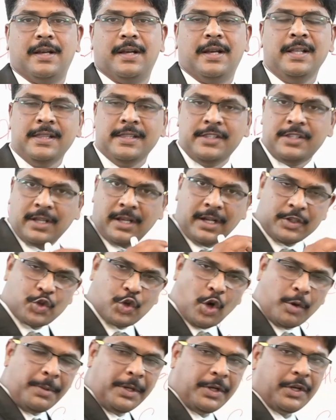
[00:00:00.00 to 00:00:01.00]
In
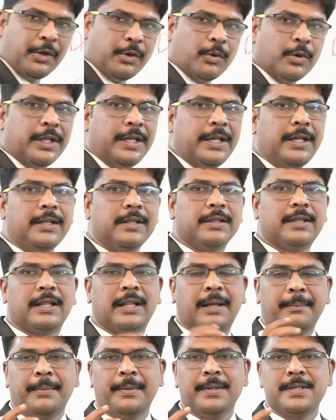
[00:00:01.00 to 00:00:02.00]
geometry only, the
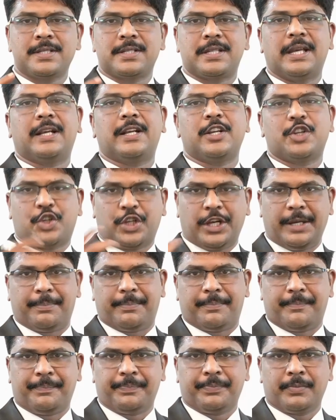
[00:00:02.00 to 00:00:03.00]
numbers take a
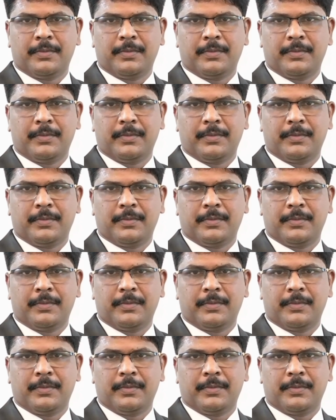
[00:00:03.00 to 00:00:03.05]
shape.